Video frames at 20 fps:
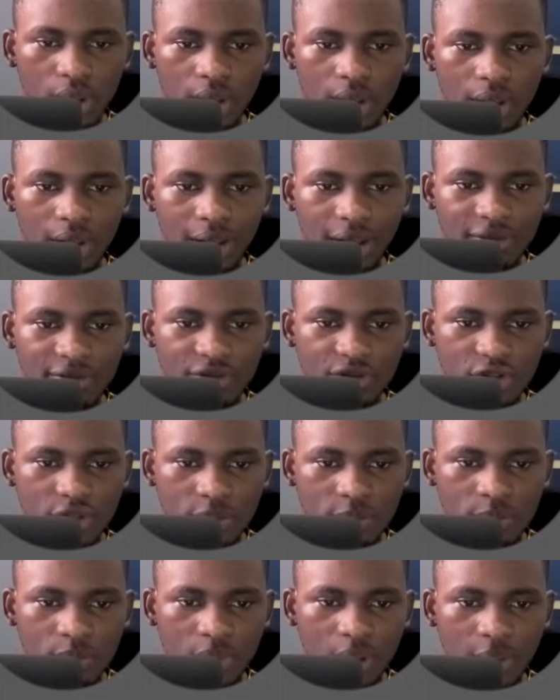live
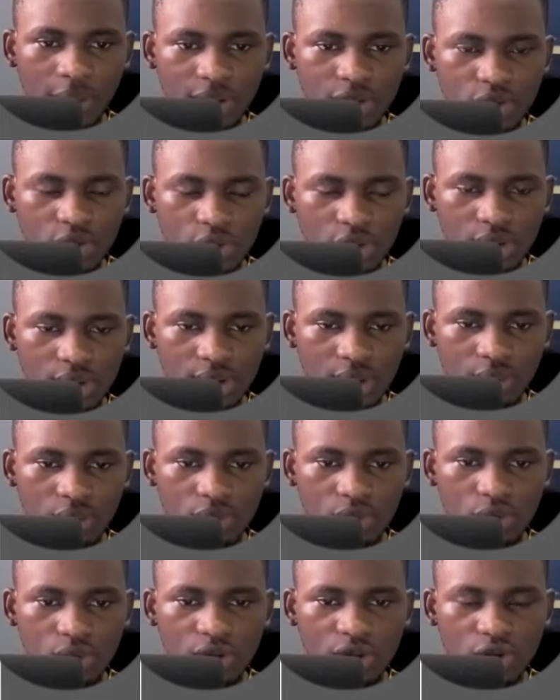stream our source now.
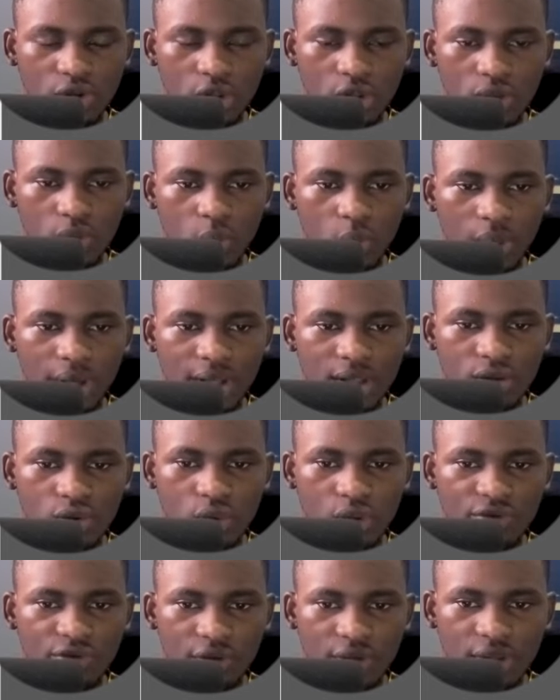So the source where is
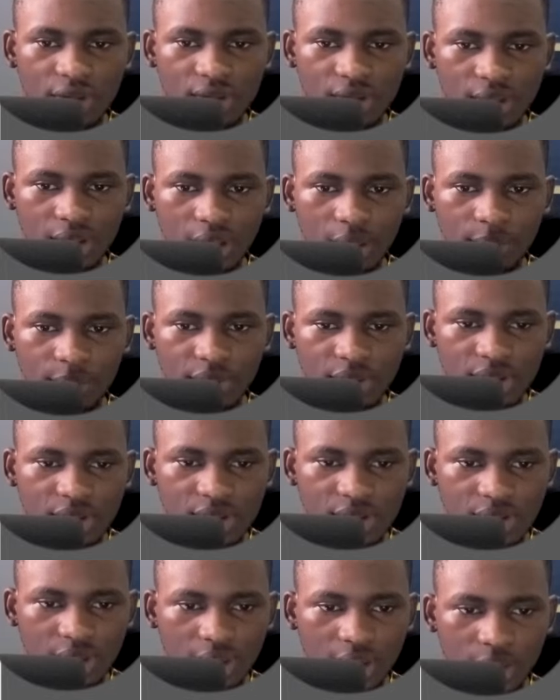going for the Instagram. This
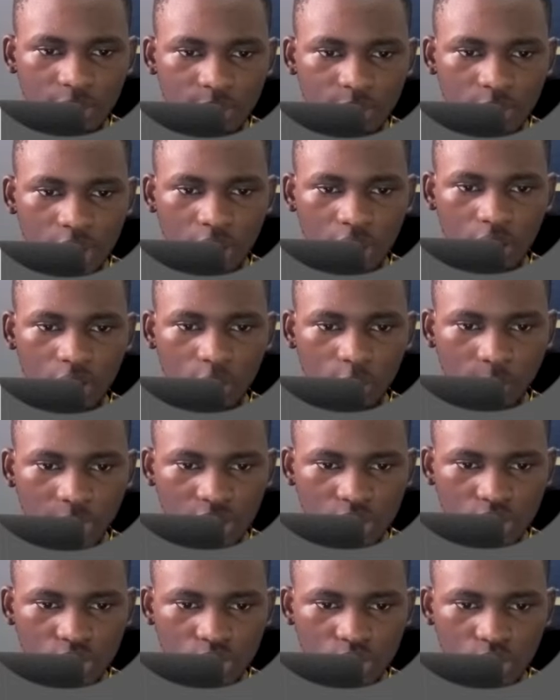Instagram
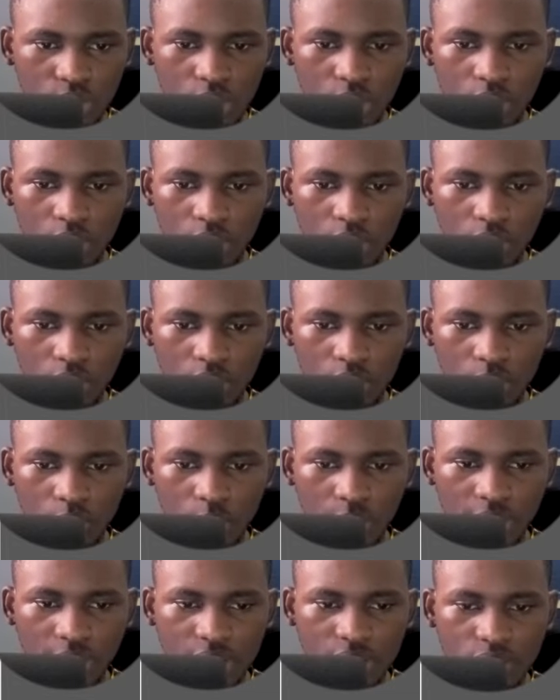number two
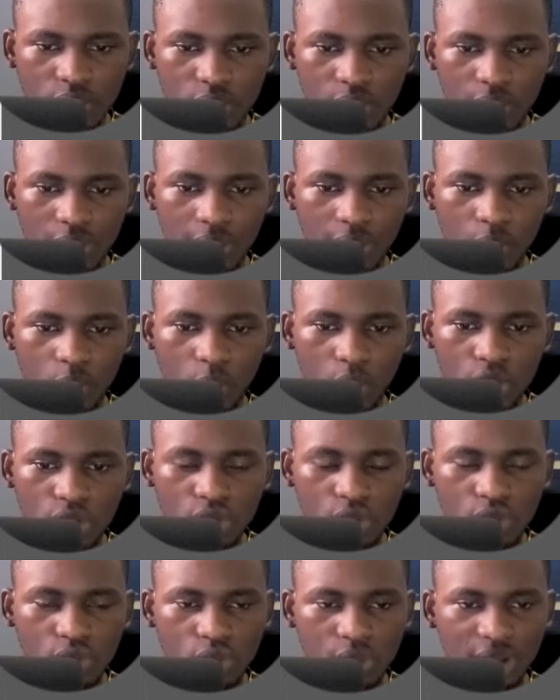where it's going like what do
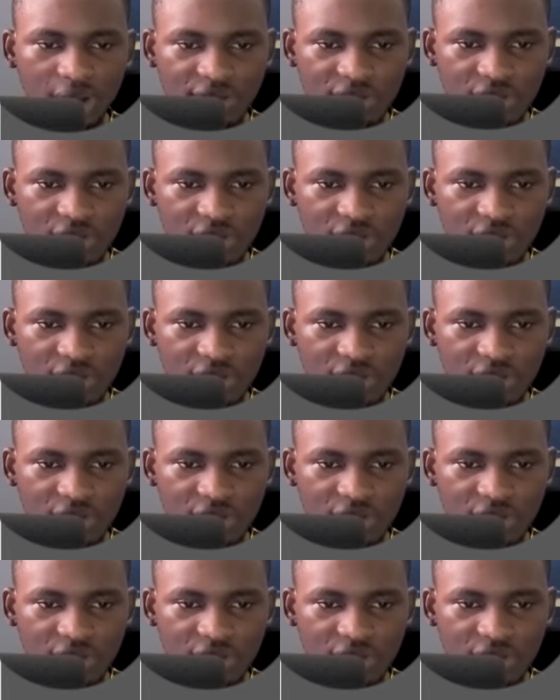you want to live